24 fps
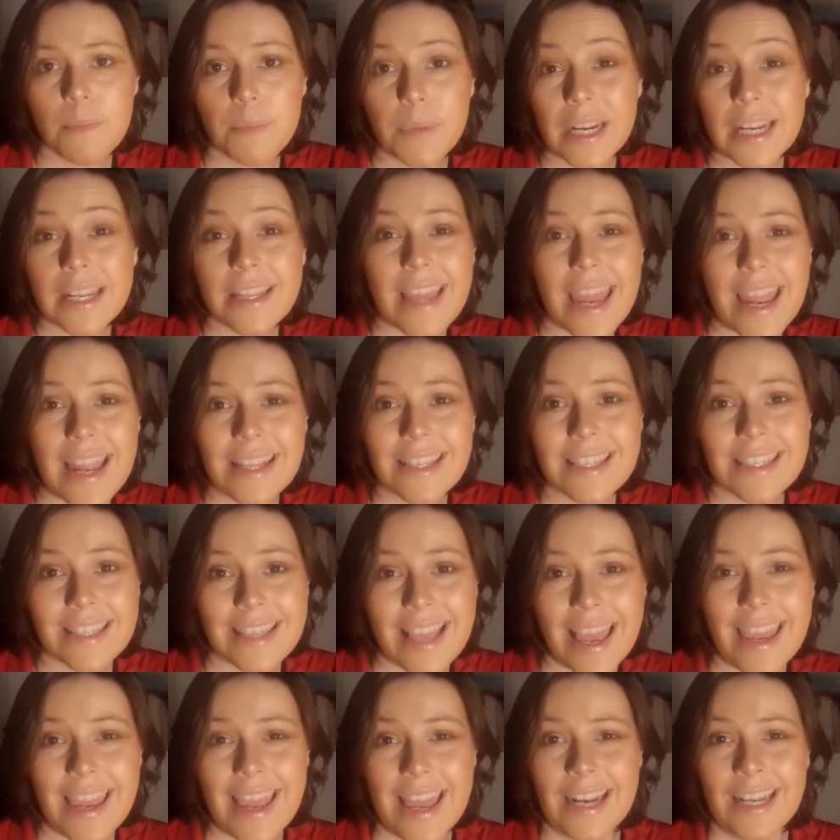But it can't
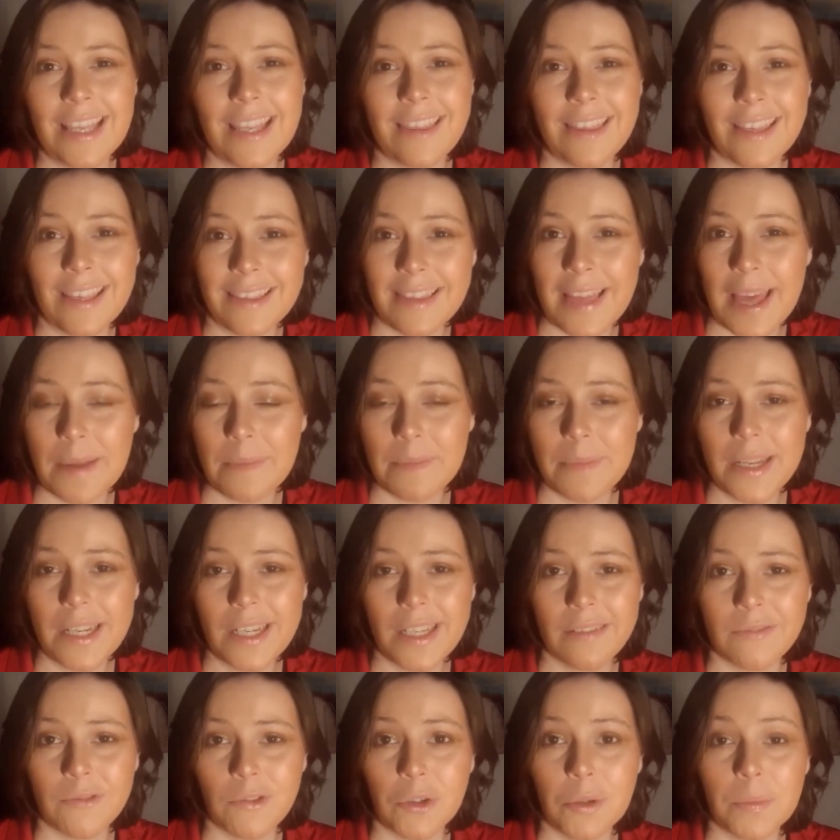say anything that
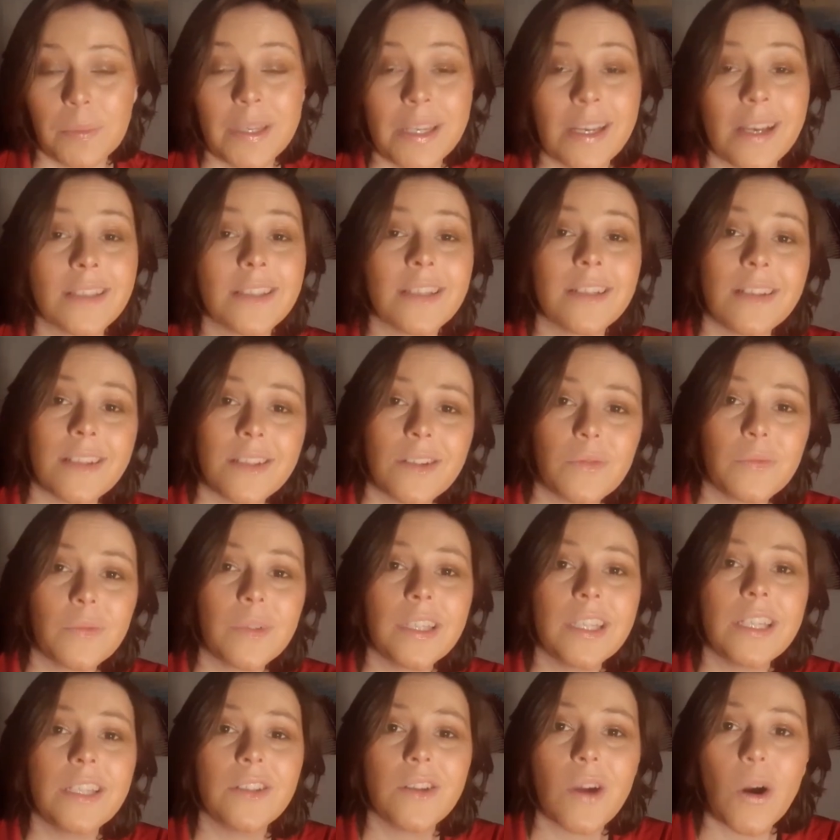meaningful because it doesn't
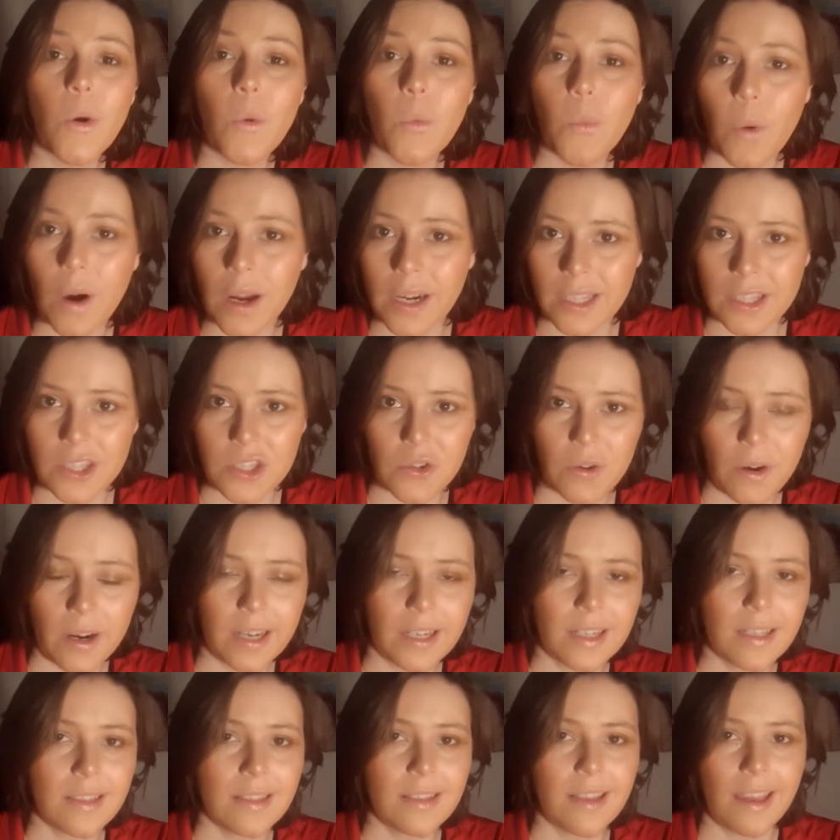really know what it's
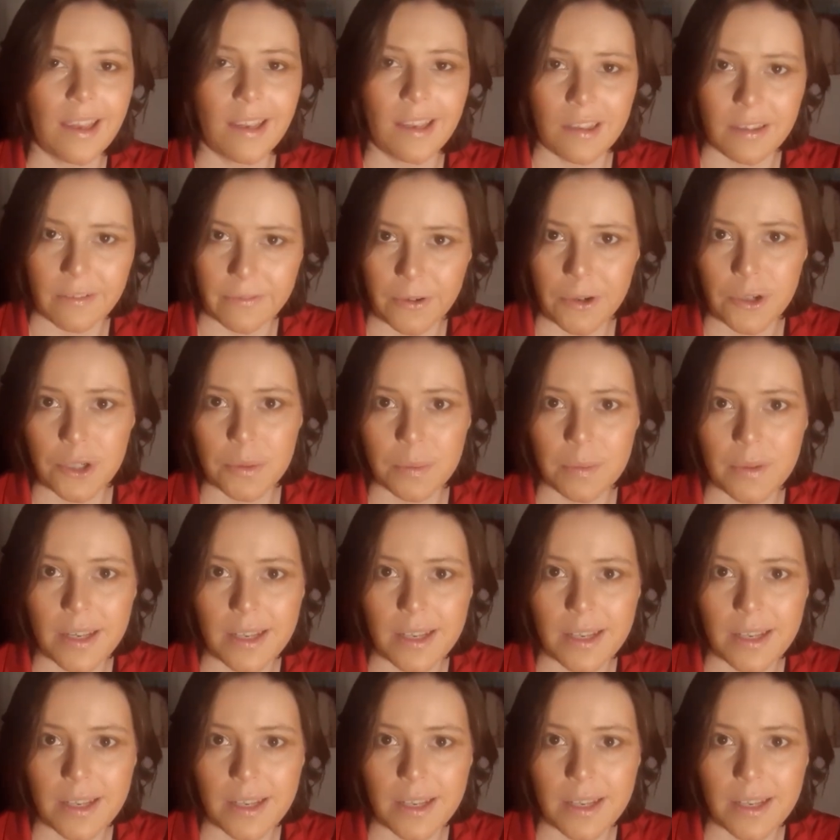trying to say in the first